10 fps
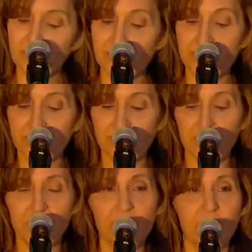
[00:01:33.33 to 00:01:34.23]
Service Ruby
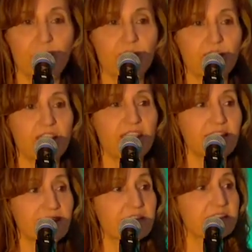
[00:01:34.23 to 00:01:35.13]
Award
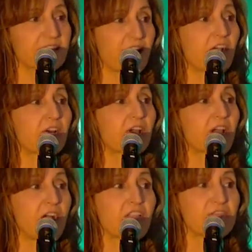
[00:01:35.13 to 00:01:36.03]
is our
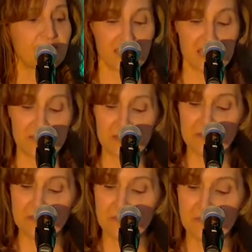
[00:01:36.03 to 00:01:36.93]
Hall of
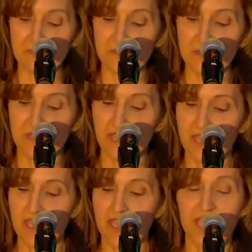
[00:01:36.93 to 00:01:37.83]
Fame.
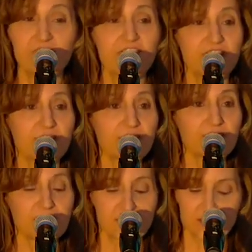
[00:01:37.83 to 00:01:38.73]
Each year,
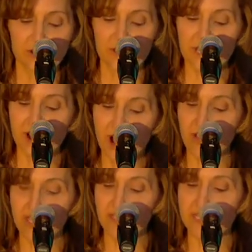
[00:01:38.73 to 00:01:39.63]
deserving
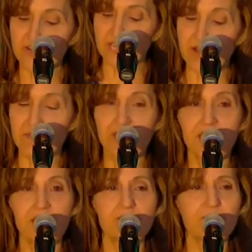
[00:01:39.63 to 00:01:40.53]
colleagues are
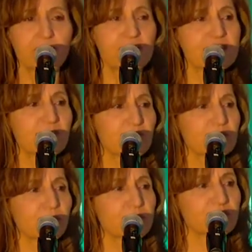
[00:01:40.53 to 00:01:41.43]
nominated for this most
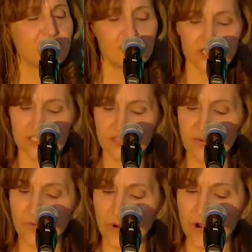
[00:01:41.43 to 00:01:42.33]
prestigious
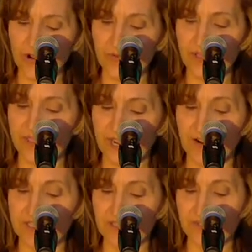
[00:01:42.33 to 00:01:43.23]
award within our
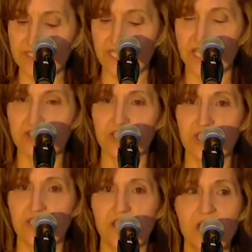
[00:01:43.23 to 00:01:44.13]

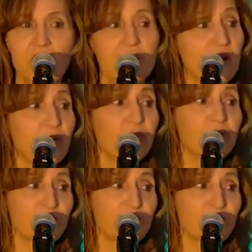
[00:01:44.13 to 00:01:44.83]
association, but only